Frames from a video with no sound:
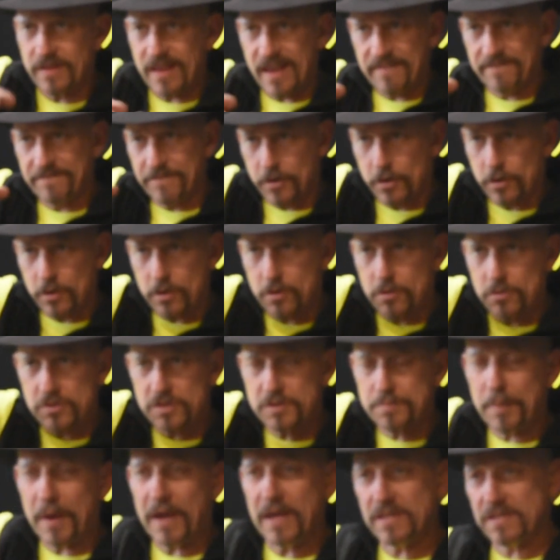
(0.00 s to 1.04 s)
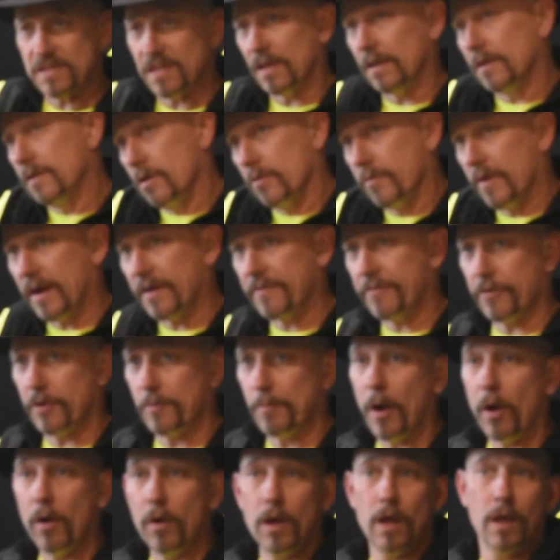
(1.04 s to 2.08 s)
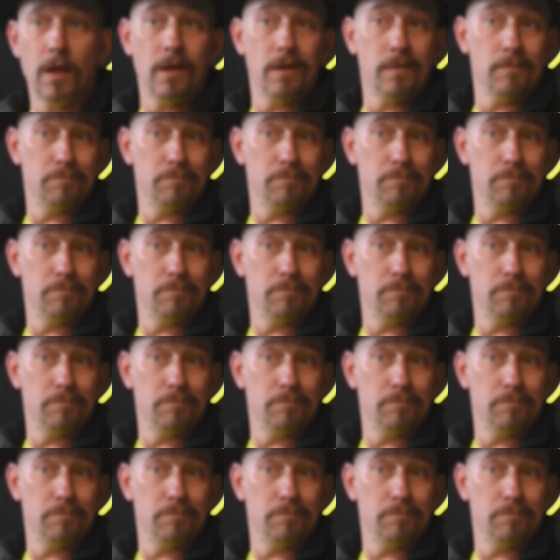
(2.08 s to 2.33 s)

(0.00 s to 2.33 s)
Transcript: that vertical spacing correct for your bow.